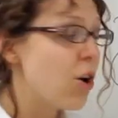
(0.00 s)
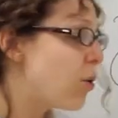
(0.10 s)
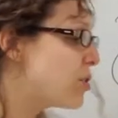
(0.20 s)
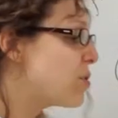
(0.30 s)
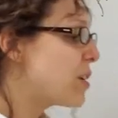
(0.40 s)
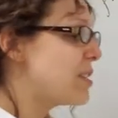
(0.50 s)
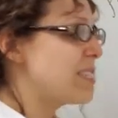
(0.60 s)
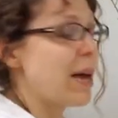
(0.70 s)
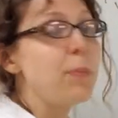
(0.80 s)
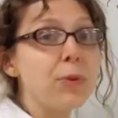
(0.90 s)
Or you could
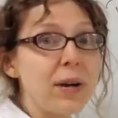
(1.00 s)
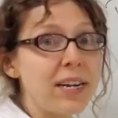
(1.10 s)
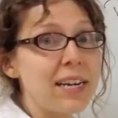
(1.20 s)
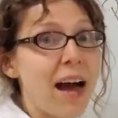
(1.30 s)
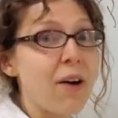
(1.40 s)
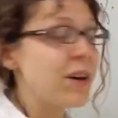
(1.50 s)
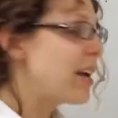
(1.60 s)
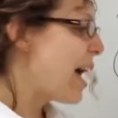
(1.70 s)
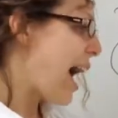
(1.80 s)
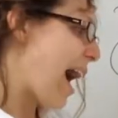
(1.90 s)
separate it out,
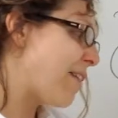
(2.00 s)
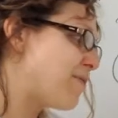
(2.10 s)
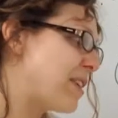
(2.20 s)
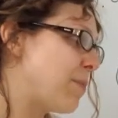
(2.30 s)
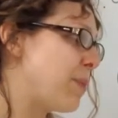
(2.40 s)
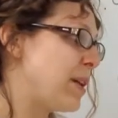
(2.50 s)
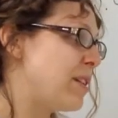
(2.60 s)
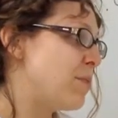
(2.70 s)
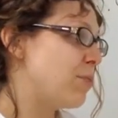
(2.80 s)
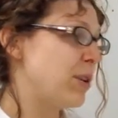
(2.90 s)
have the
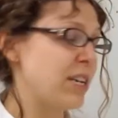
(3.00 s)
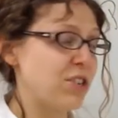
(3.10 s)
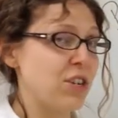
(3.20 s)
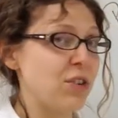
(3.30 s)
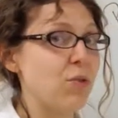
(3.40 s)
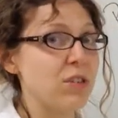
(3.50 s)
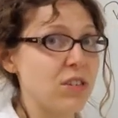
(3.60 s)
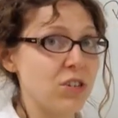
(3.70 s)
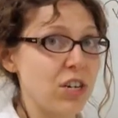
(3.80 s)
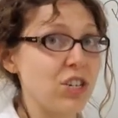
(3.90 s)
opinion, prediction, or
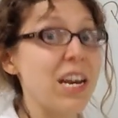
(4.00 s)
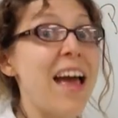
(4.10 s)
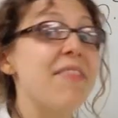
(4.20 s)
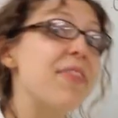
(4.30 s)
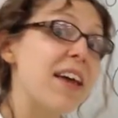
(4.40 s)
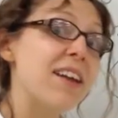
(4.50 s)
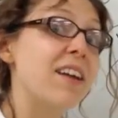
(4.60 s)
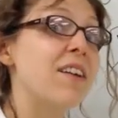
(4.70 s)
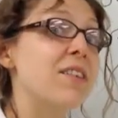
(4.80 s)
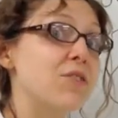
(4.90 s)
suggestion, and then
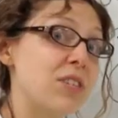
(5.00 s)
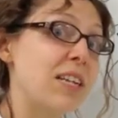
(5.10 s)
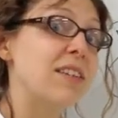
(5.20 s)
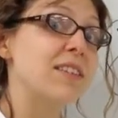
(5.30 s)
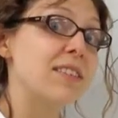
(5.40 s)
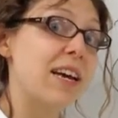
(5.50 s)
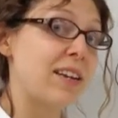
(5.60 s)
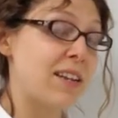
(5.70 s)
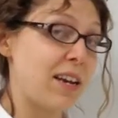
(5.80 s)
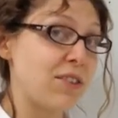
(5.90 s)
another sentence that
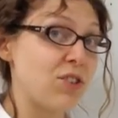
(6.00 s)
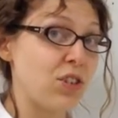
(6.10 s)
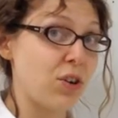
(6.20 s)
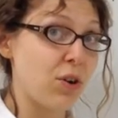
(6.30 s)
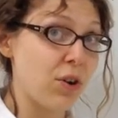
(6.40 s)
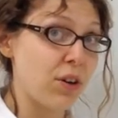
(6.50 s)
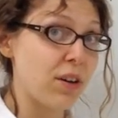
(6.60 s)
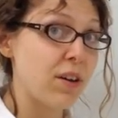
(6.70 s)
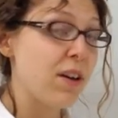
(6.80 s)
connects to your hook.